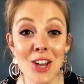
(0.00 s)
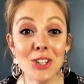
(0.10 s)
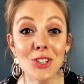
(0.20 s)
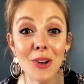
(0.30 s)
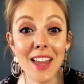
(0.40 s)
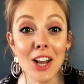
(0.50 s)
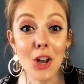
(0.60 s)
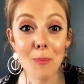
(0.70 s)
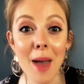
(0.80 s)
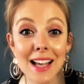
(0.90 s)
Do you know that
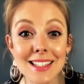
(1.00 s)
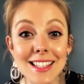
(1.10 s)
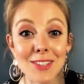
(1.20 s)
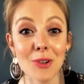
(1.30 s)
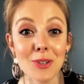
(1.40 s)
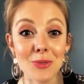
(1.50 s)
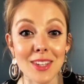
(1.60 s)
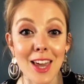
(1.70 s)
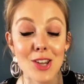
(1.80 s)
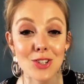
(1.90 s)
pesky
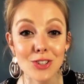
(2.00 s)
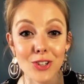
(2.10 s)
notification that